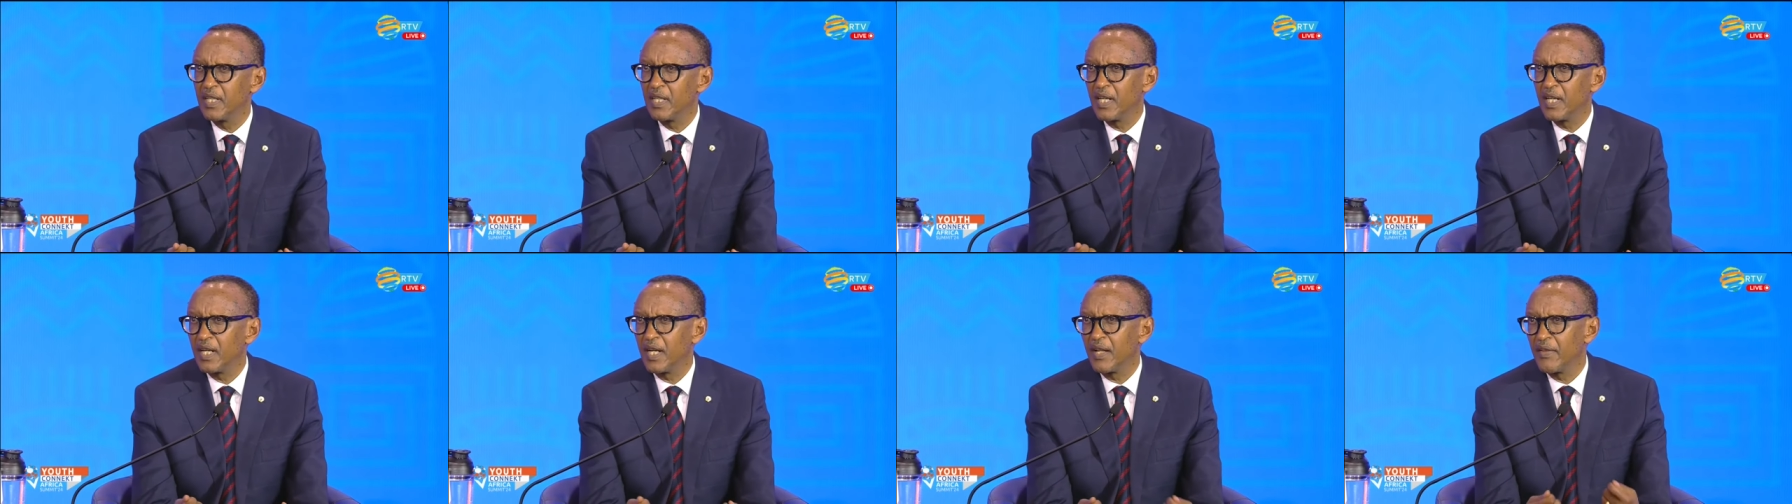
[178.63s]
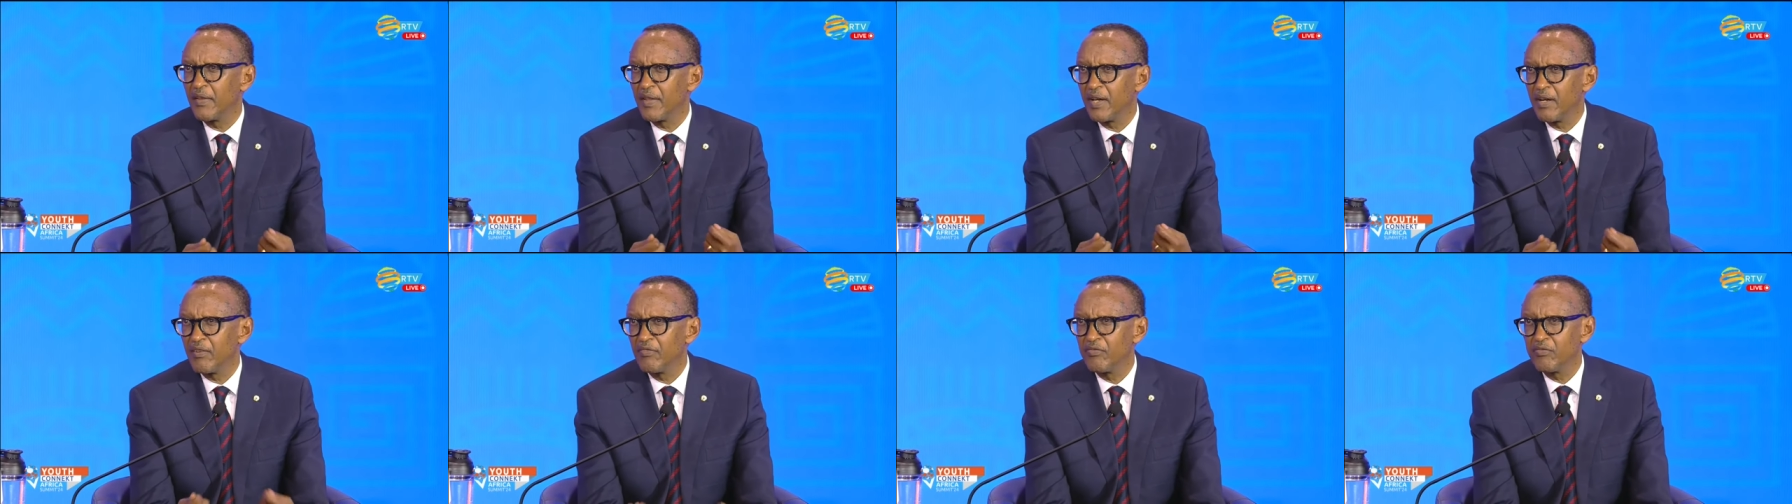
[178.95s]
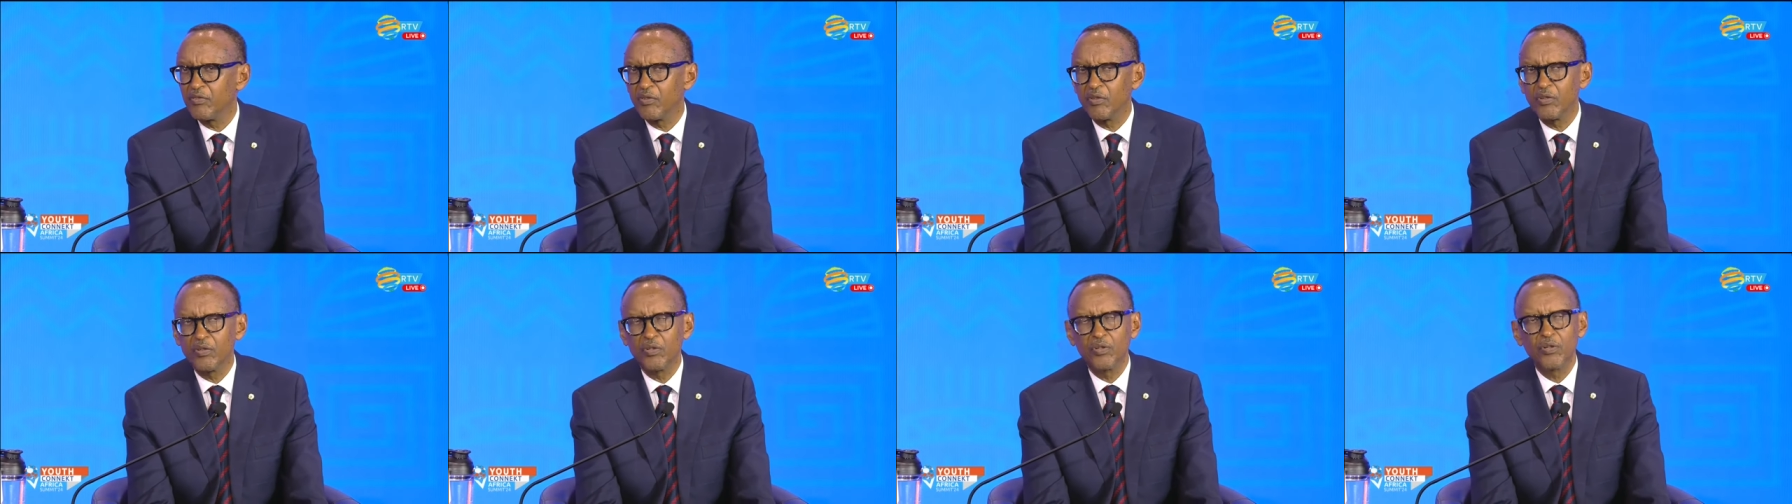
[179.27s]
and
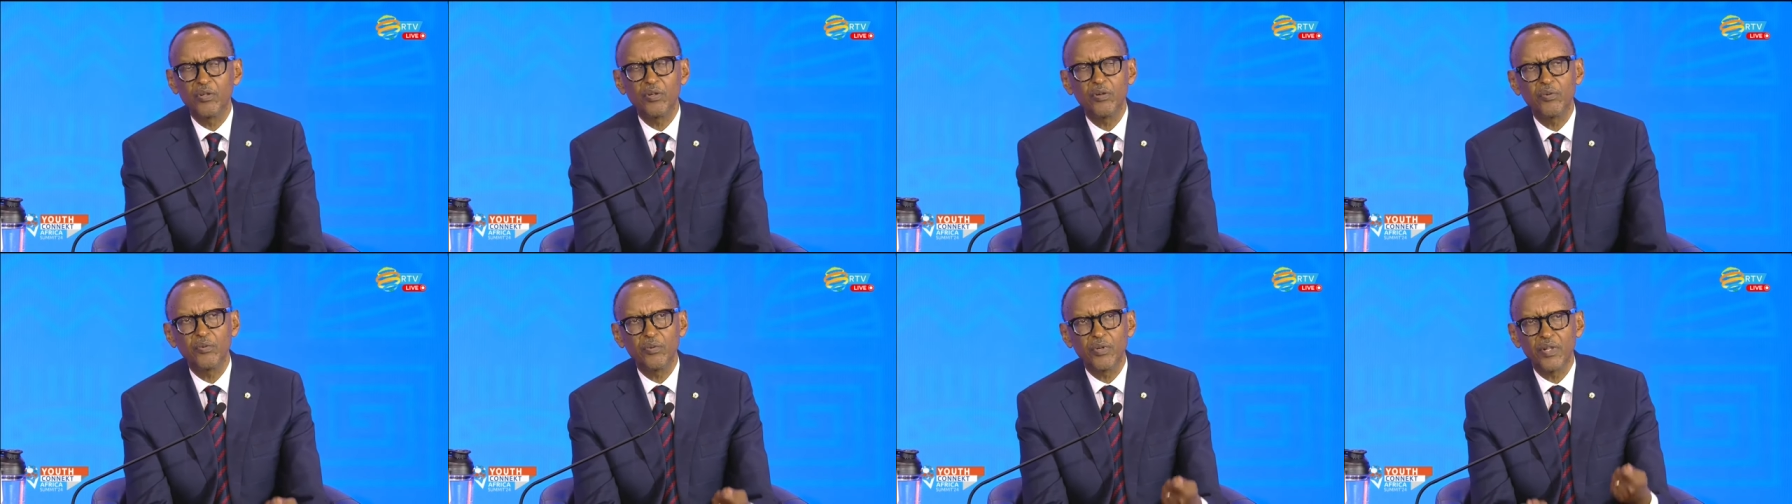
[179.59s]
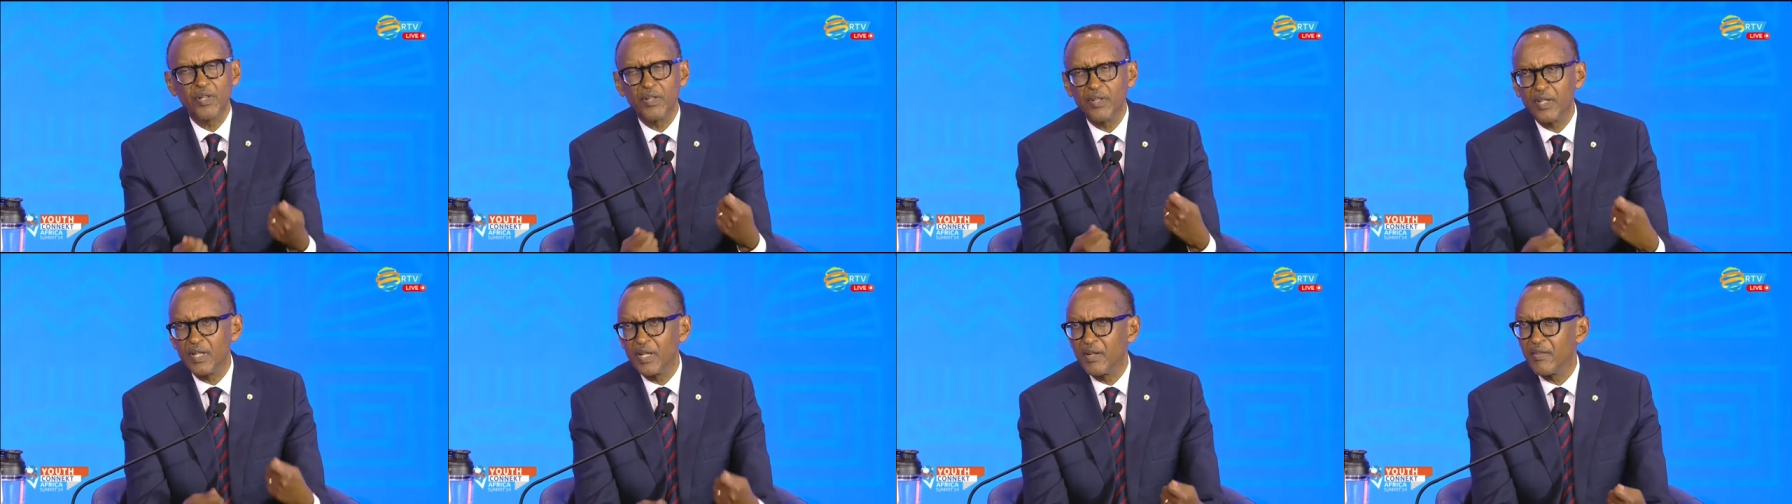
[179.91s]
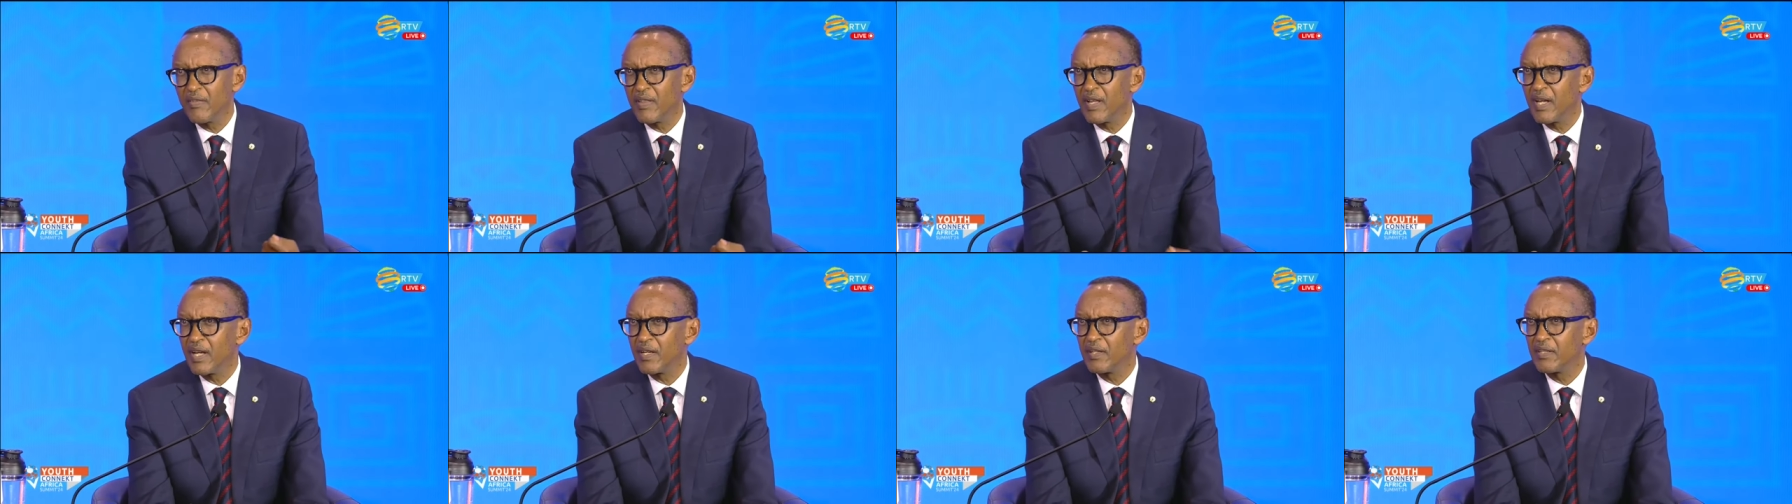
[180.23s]
therefore within
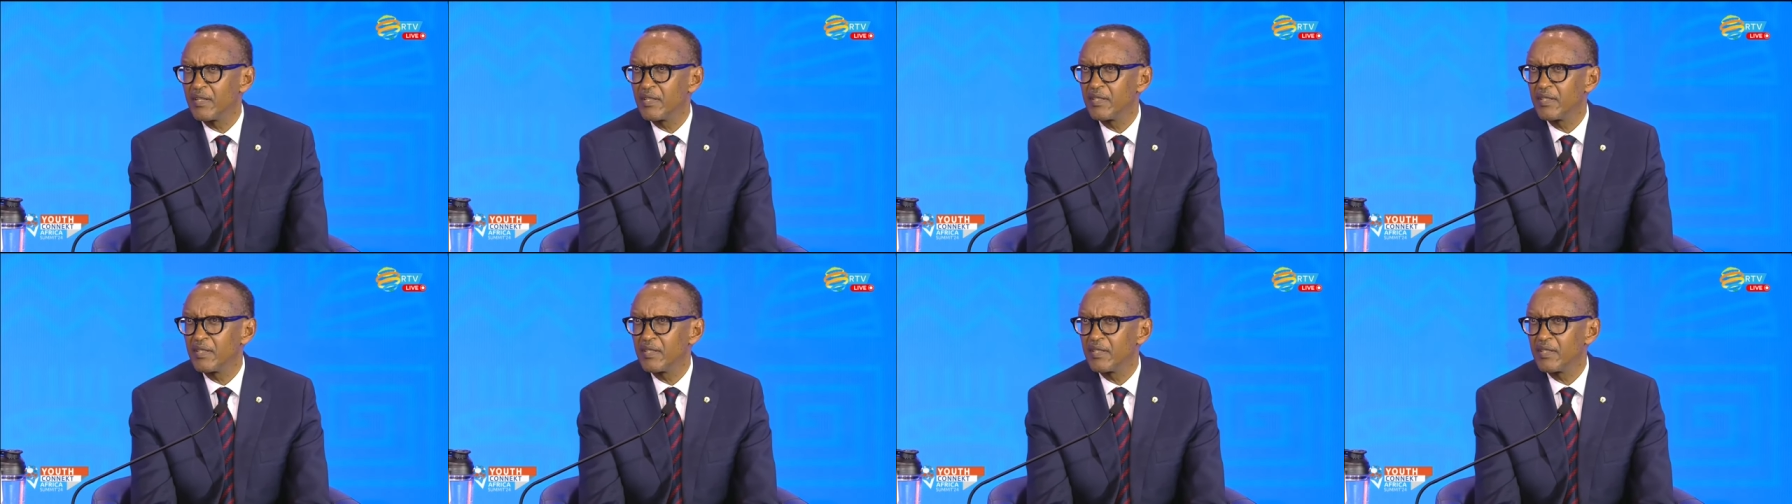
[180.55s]
that,